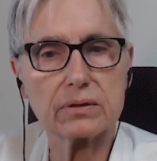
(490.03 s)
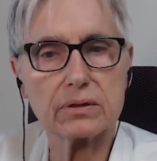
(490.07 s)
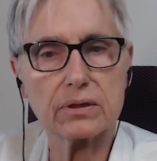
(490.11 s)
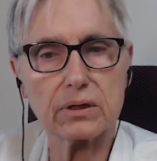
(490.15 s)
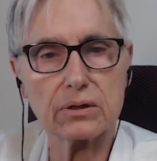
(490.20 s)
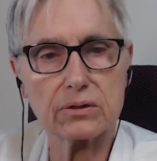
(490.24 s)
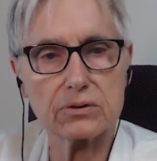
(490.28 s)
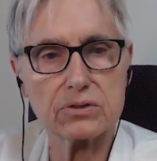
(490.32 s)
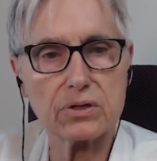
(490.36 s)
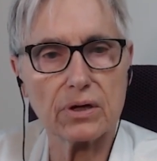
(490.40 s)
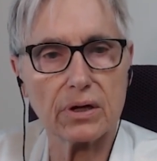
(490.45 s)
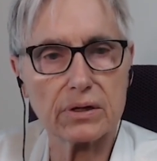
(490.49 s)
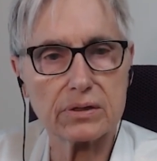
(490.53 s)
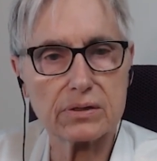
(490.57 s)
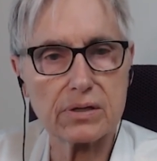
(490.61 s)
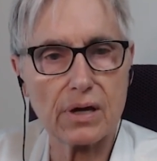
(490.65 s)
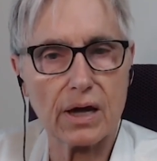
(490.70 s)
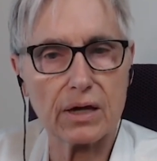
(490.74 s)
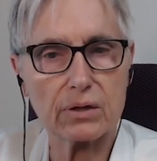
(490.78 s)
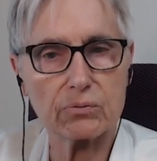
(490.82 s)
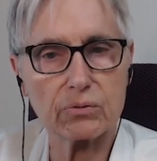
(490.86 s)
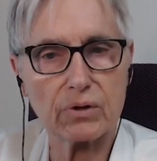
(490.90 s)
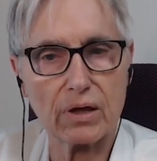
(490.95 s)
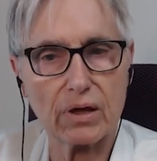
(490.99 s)
ketogenic
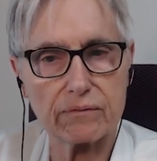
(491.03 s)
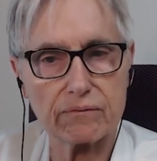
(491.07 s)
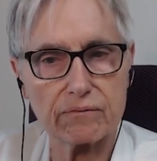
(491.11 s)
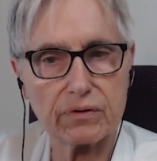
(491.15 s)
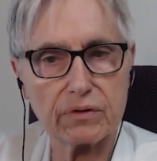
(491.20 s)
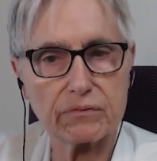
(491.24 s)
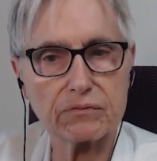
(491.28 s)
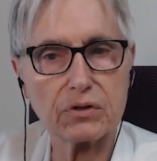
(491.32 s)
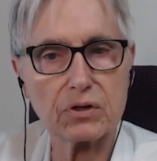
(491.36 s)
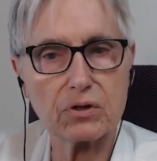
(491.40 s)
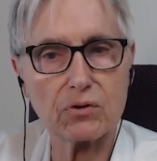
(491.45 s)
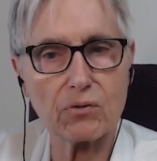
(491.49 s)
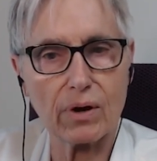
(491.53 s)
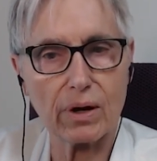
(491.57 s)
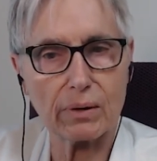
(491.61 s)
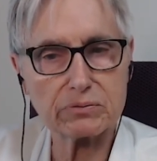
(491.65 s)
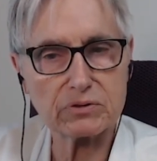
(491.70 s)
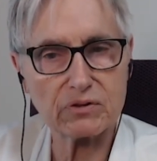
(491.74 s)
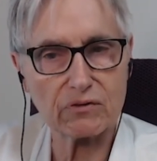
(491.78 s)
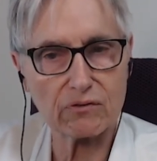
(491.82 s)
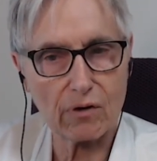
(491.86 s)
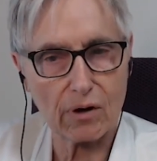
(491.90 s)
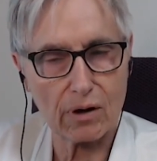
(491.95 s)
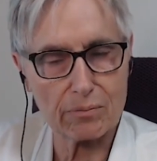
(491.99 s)
diet would have 50
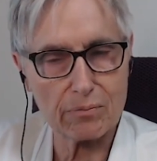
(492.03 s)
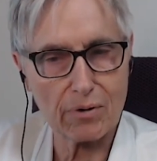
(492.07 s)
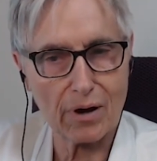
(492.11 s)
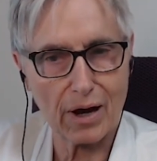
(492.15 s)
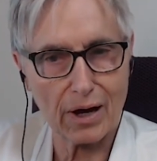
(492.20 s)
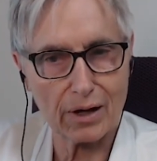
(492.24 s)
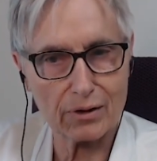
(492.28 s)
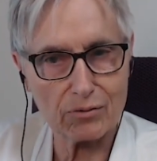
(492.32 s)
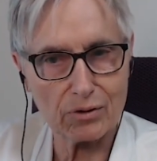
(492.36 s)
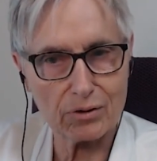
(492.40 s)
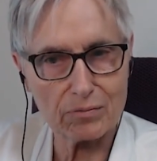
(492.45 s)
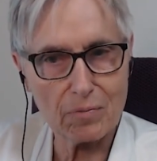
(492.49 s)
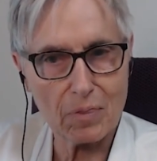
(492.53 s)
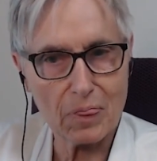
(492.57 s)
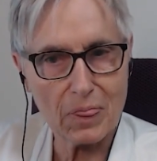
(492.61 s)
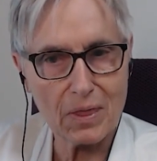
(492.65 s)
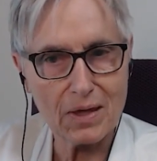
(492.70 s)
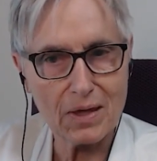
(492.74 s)
grams of carbohydrate.